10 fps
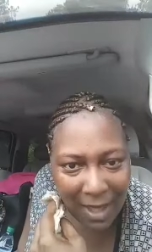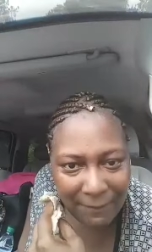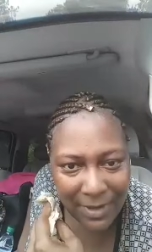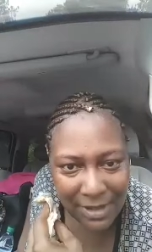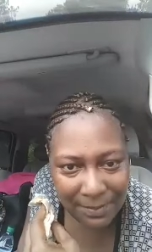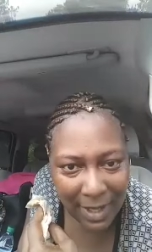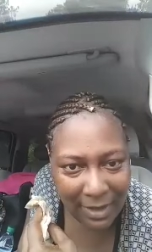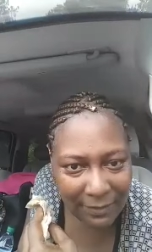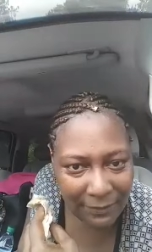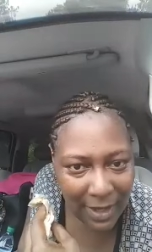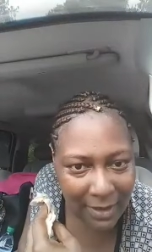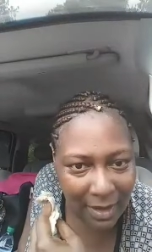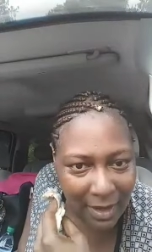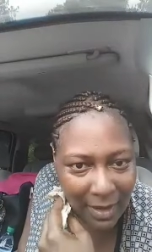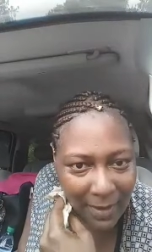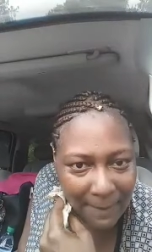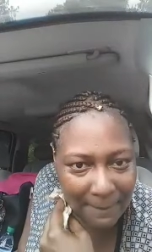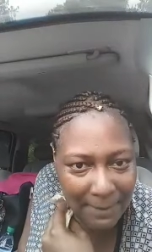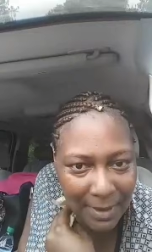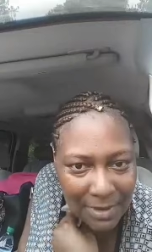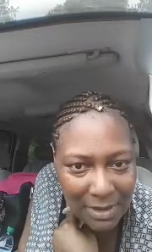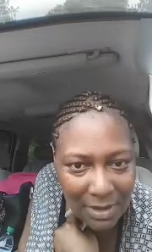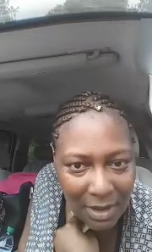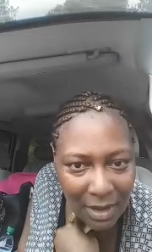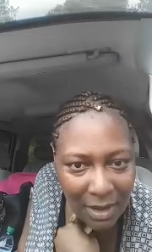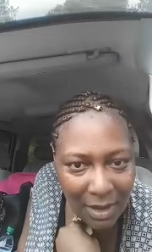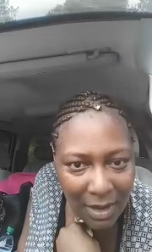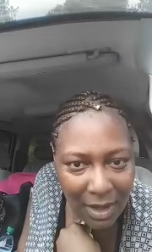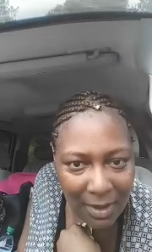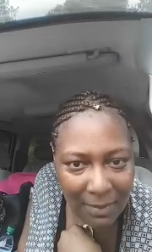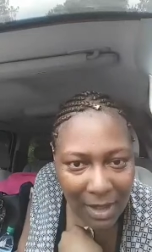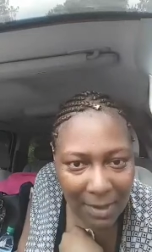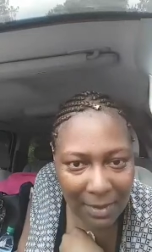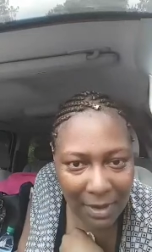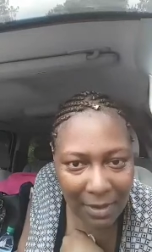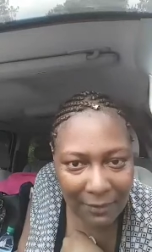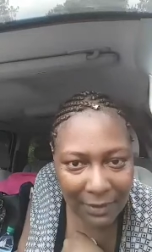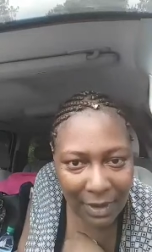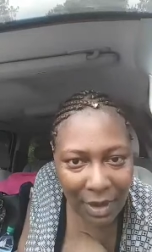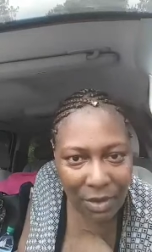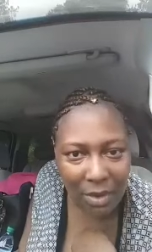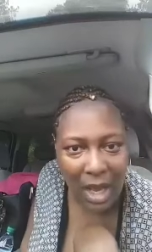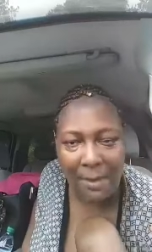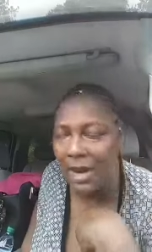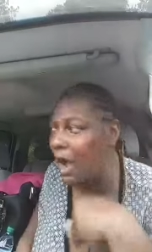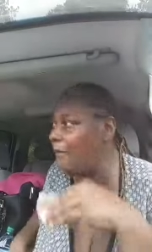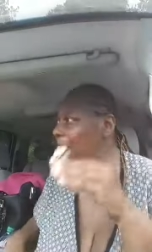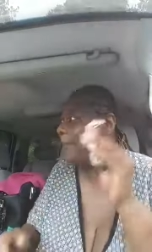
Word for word: Catfish fake fake um I'm coming over. You coming over,